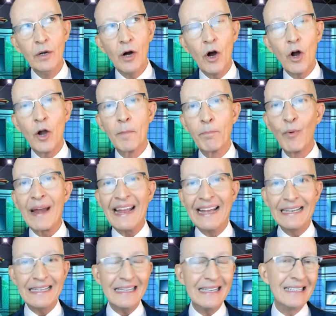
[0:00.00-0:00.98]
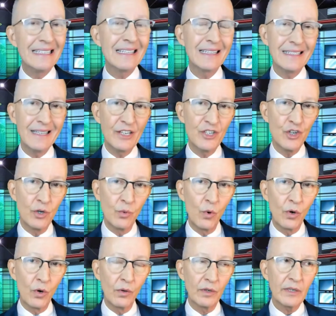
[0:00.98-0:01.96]
our brand into the digital
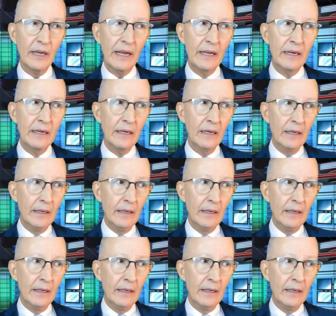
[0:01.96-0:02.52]
world. And